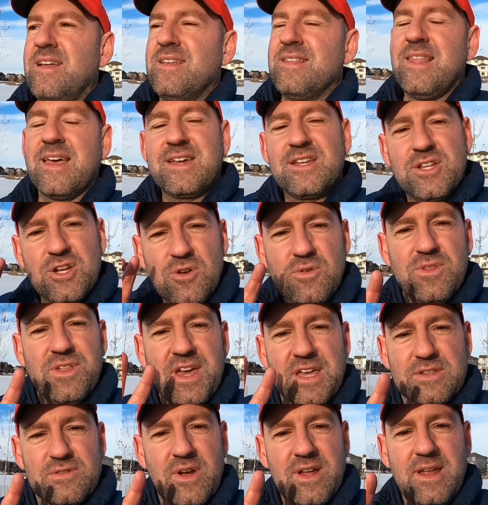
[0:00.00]
like two
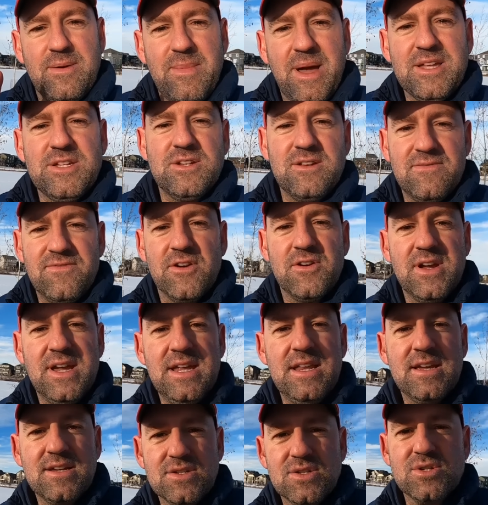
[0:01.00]
things, right? Imagine if you're
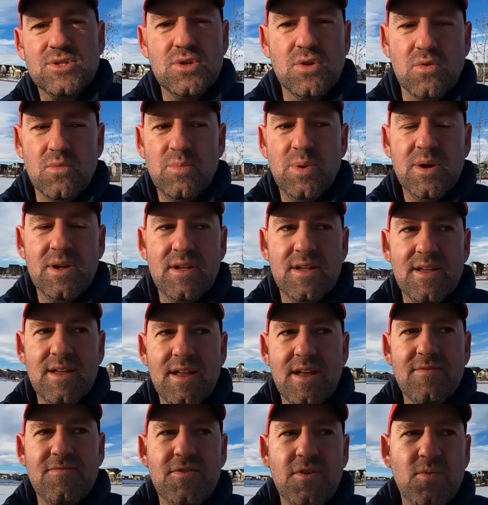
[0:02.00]
eating soup,
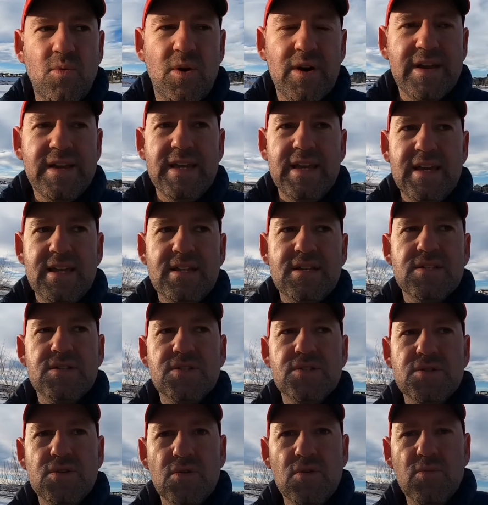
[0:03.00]
if you want to eat
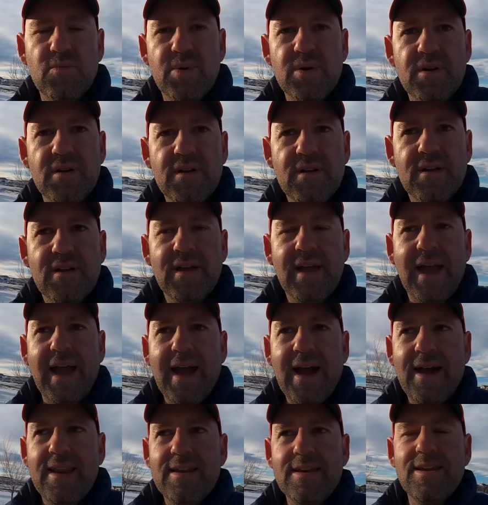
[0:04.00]
soup
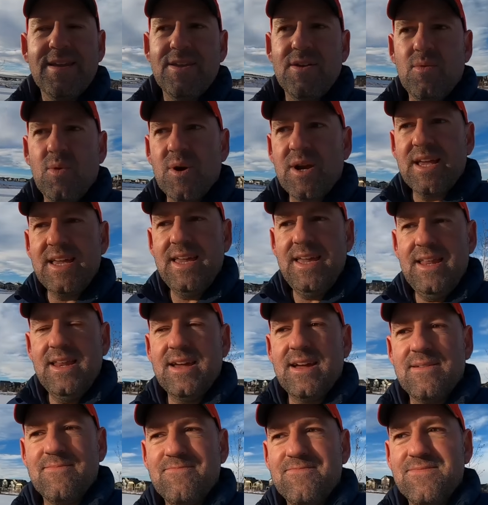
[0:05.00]
and you want to eat
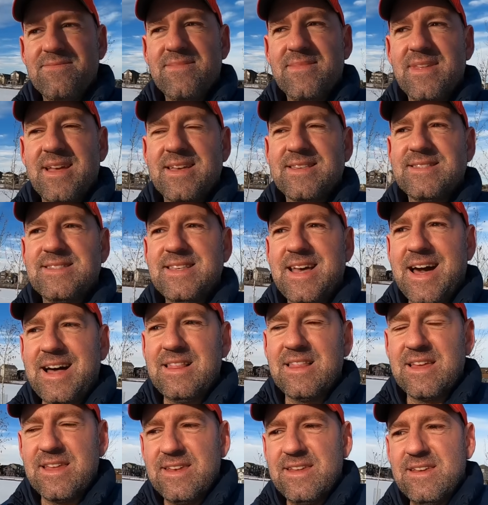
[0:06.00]
a
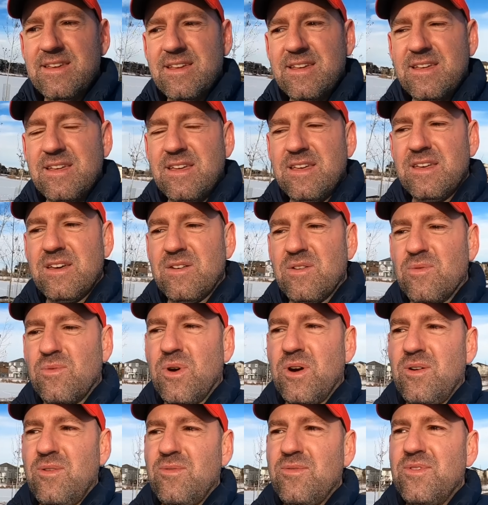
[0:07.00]
salad.
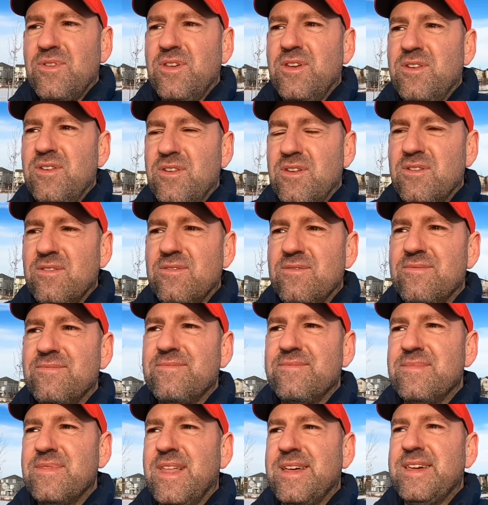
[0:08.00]
Well, you
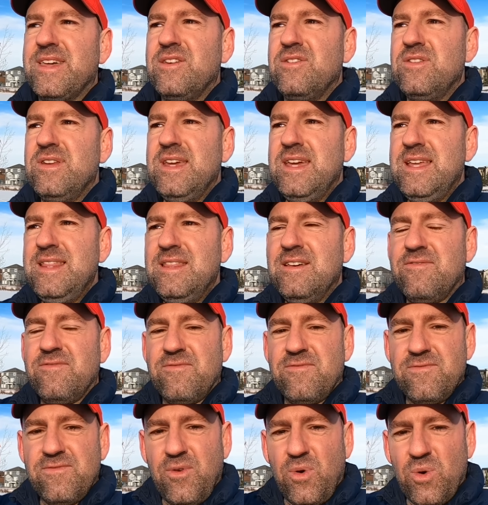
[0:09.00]
like you need the
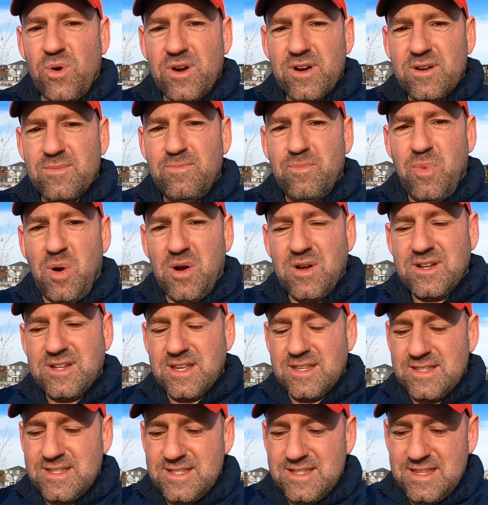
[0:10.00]
fork part
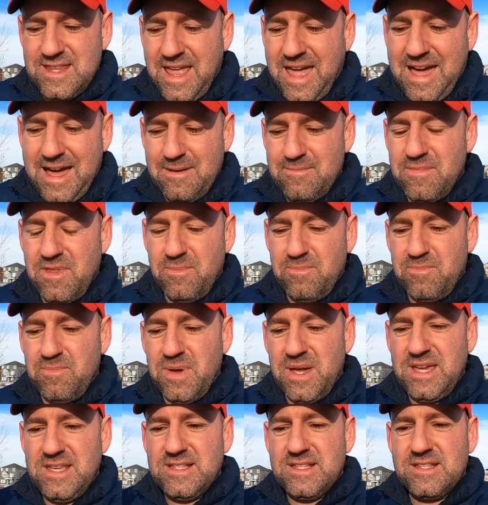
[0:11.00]
to stab the
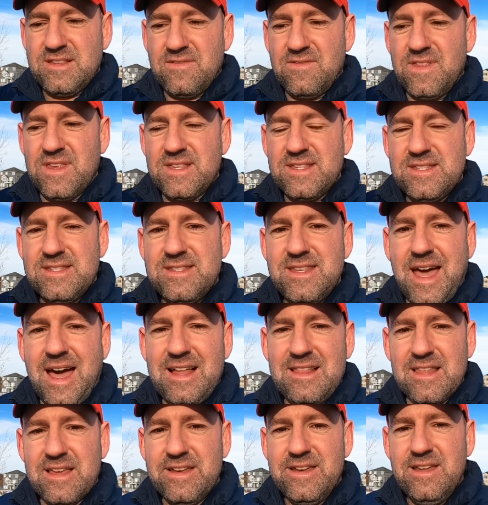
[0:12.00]
pieces of the
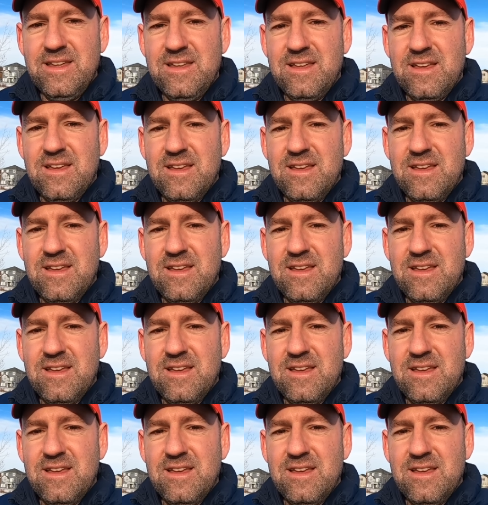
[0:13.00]
salad,